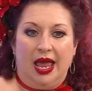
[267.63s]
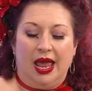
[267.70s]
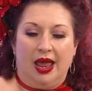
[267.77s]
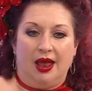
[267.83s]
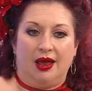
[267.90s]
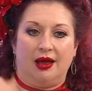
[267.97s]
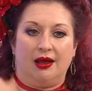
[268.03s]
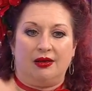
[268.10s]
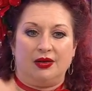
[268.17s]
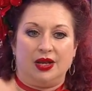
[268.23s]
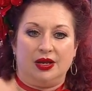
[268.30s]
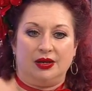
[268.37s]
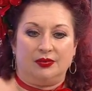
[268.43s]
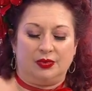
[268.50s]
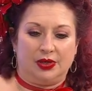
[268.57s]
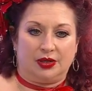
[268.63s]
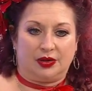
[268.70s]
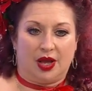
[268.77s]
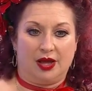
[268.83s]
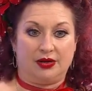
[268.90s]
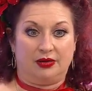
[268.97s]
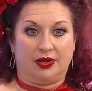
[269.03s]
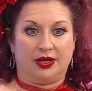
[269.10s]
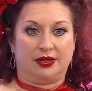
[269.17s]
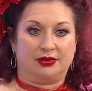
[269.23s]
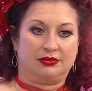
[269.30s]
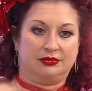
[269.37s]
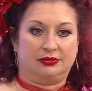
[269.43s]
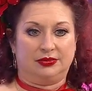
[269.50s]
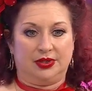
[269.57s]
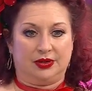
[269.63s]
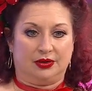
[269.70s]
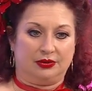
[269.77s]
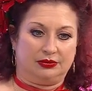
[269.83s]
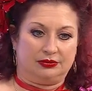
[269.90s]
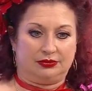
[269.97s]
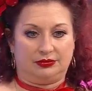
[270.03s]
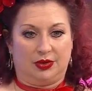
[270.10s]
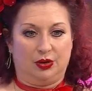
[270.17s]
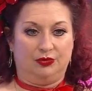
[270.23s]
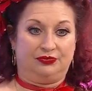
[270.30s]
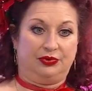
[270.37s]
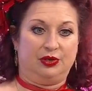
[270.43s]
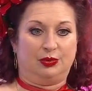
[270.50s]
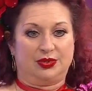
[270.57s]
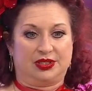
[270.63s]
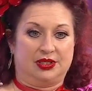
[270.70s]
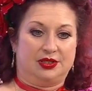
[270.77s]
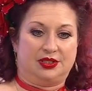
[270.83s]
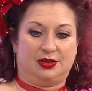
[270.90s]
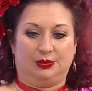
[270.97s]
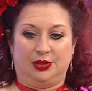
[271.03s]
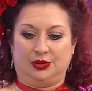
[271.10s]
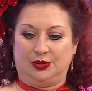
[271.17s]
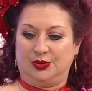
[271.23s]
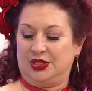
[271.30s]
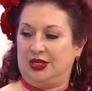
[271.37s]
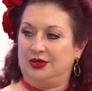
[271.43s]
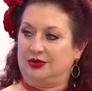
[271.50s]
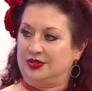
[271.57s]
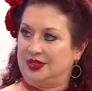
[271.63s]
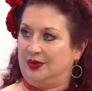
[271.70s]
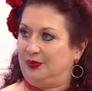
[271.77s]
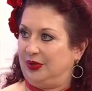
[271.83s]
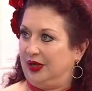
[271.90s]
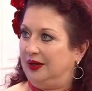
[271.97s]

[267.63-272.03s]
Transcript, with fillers: And it, it kind of like, you know, hopefully will send some little tingles up you.